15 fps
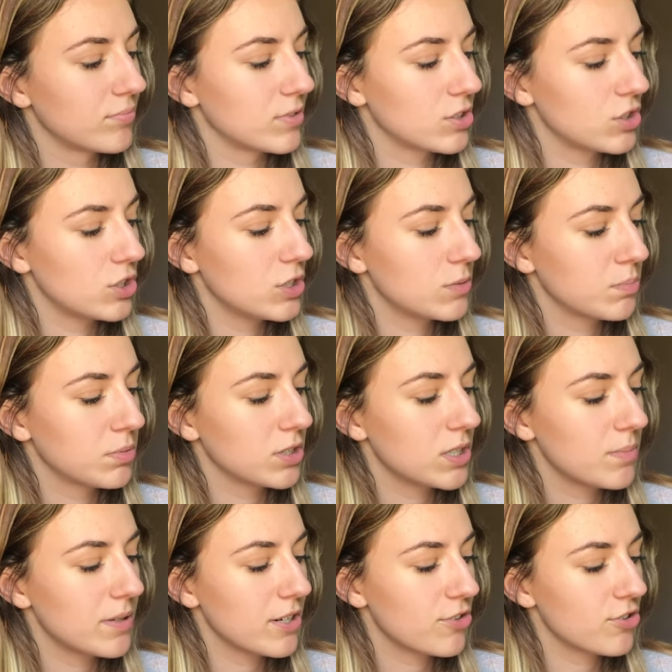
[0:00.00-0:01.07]
So you just put
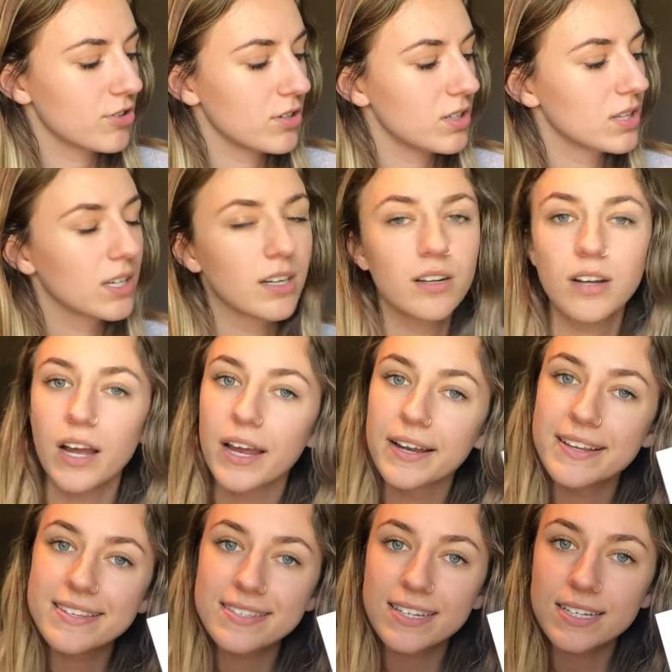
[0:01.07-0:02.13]
the picture in there, and
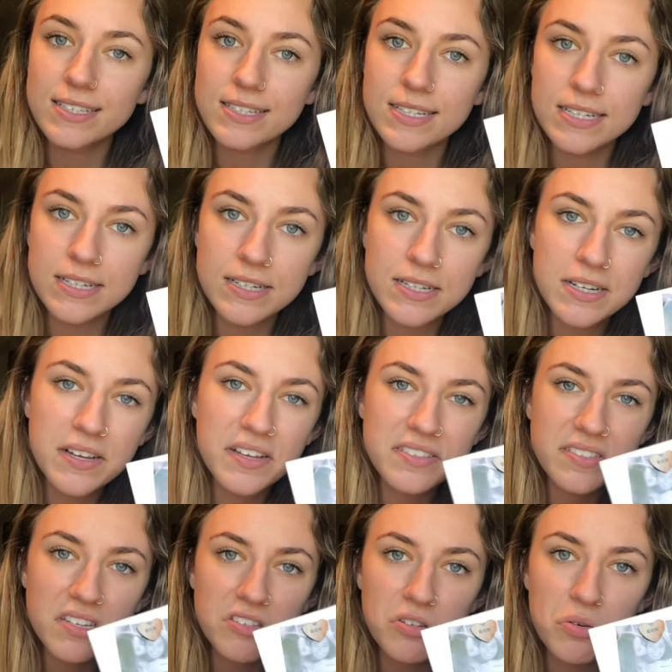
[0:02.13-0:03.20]
it sticks there.
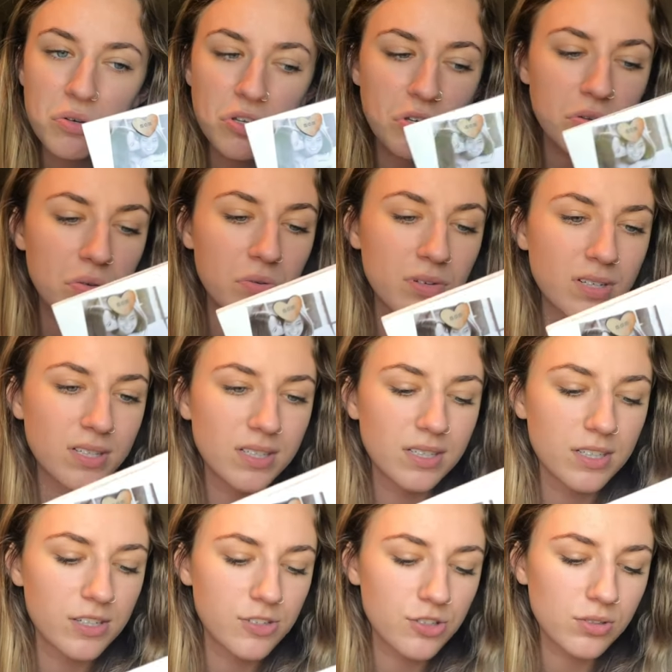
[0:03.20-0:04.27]
Isn't that so cute?
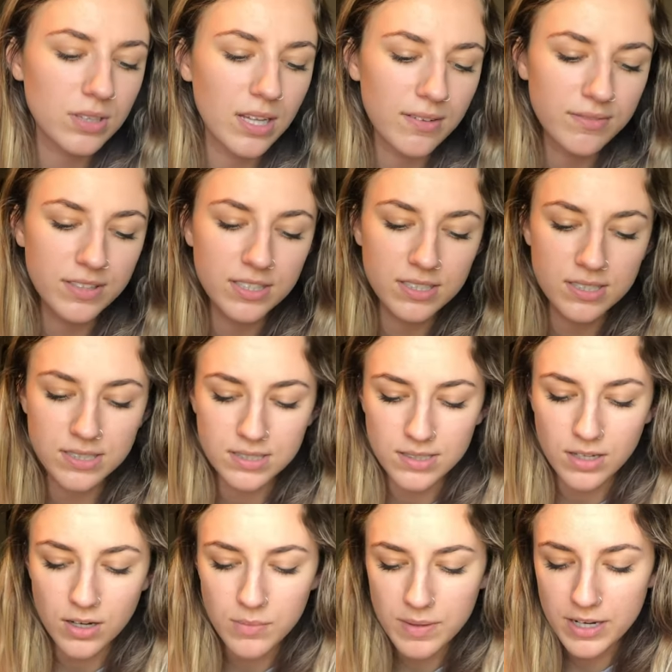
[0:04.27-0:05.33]
She'll love this.
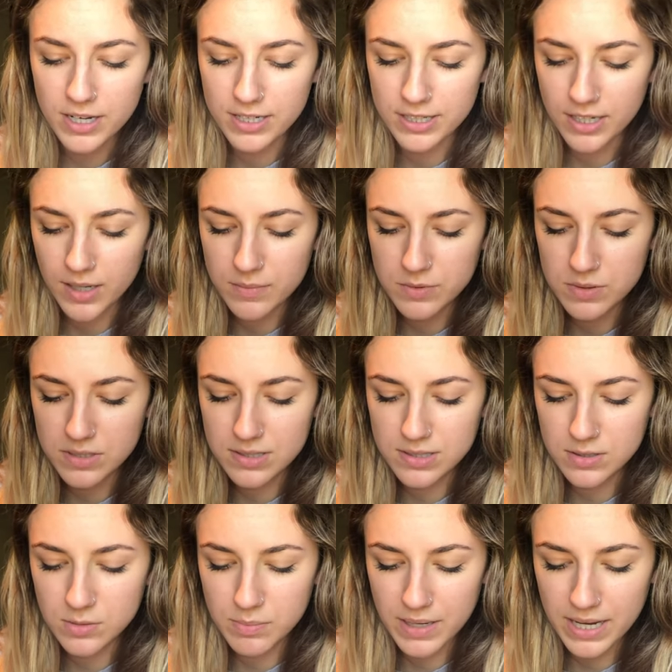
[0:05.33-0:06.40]
Oh my god, and it comes with
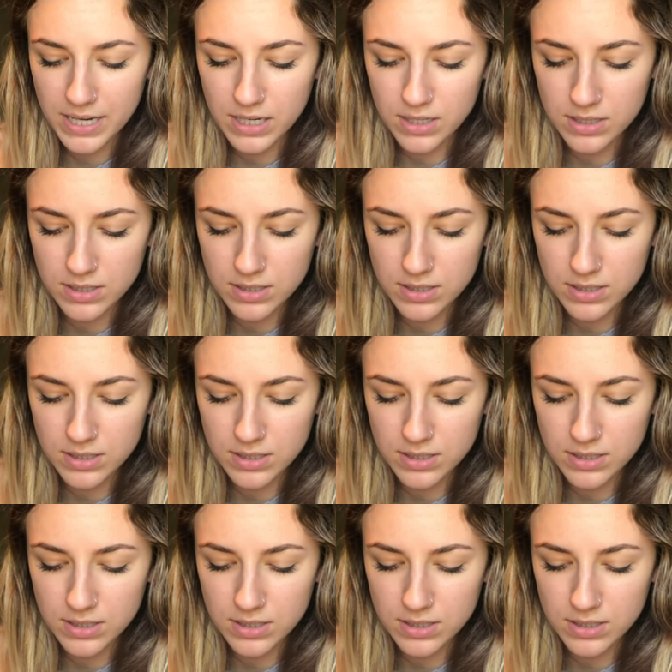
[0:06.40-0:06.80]
this little peg.